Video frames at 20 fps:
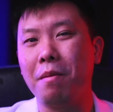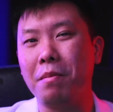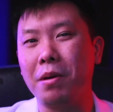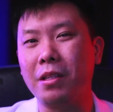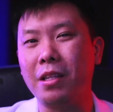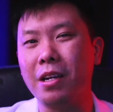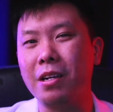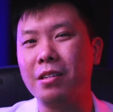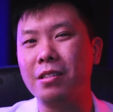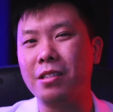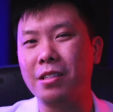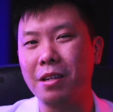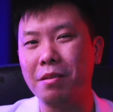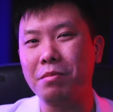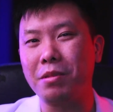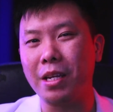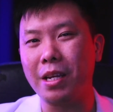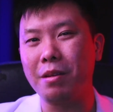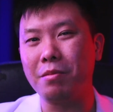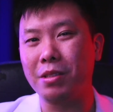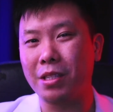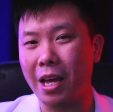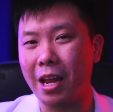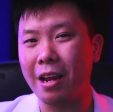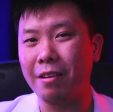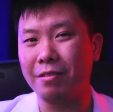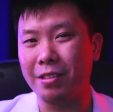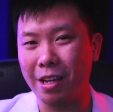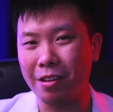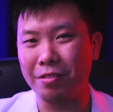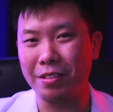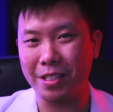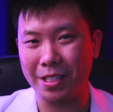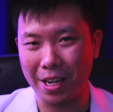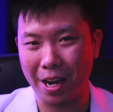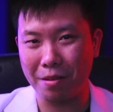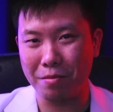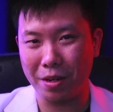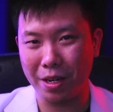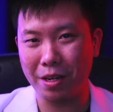but there are some teams that have definitely
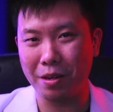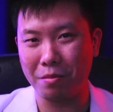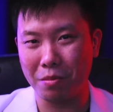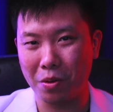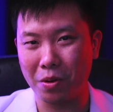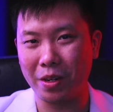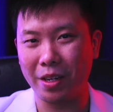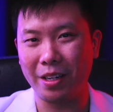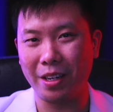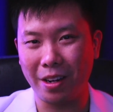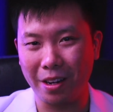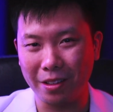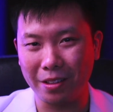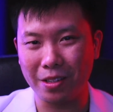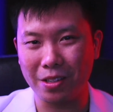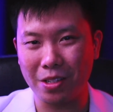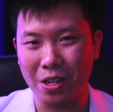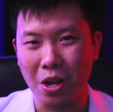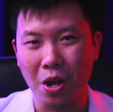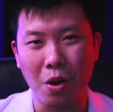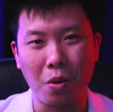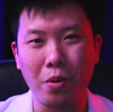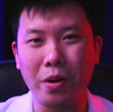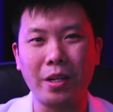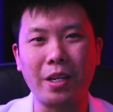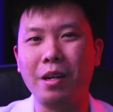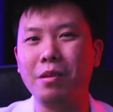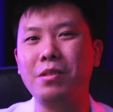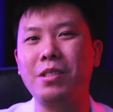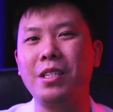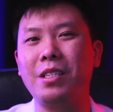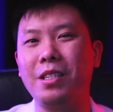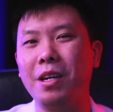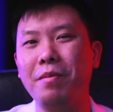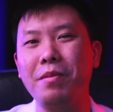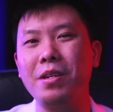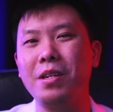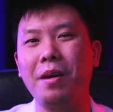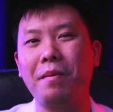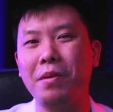dominated more than others when it comes to
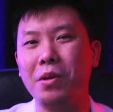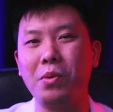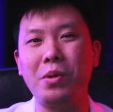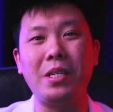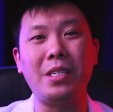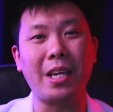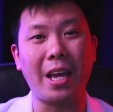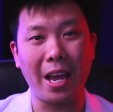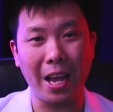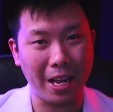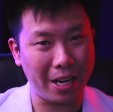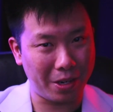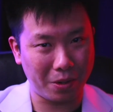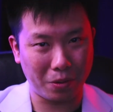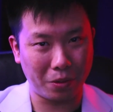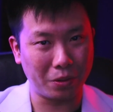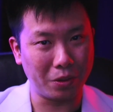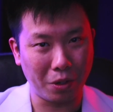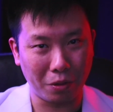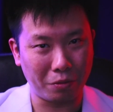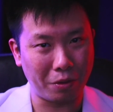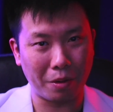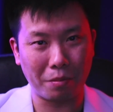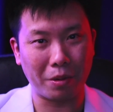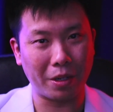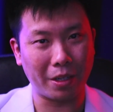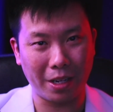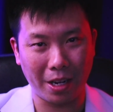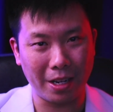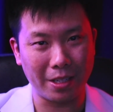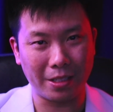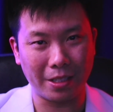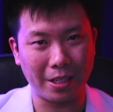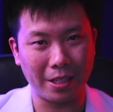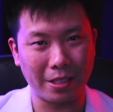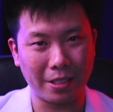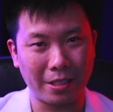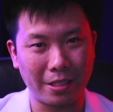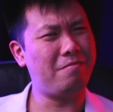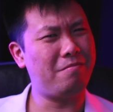WWE's annual November
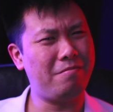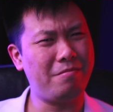contest.